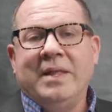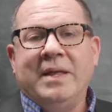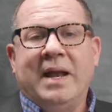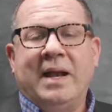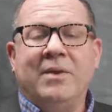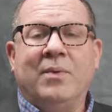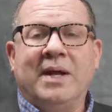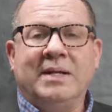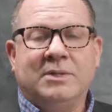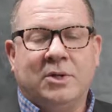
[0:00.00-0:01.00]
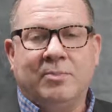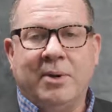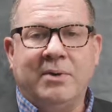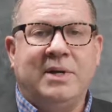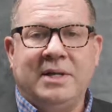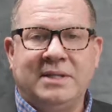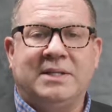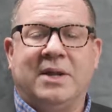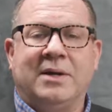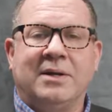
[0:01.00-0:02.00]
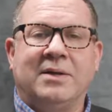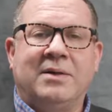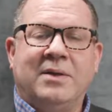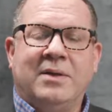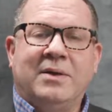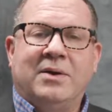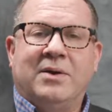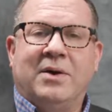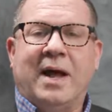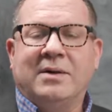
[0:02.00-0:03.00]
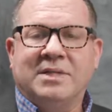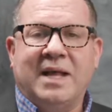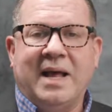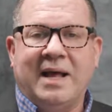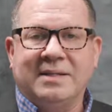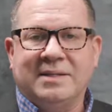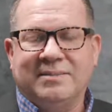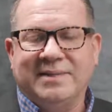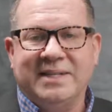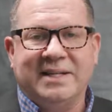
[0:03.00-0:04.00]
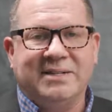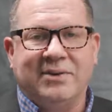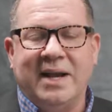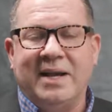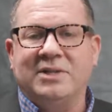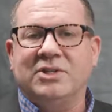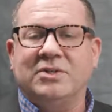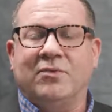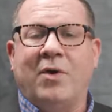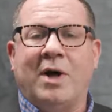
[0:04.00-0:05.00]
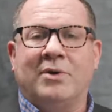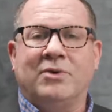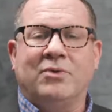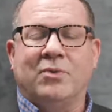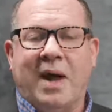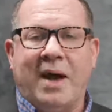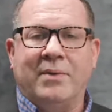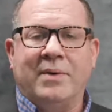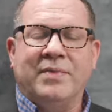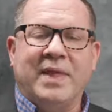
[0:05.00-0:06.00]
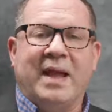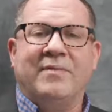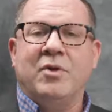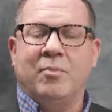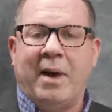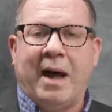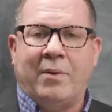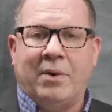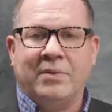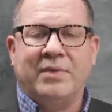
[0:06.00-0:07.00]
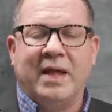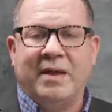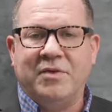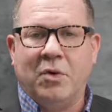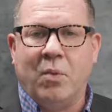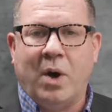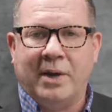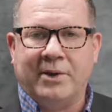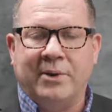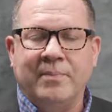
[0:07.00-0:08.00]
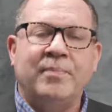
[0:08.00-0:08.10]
Anyways, her boat has sunk. Her house has 6 or 8 inches of water throughout. They have no power. They have no water.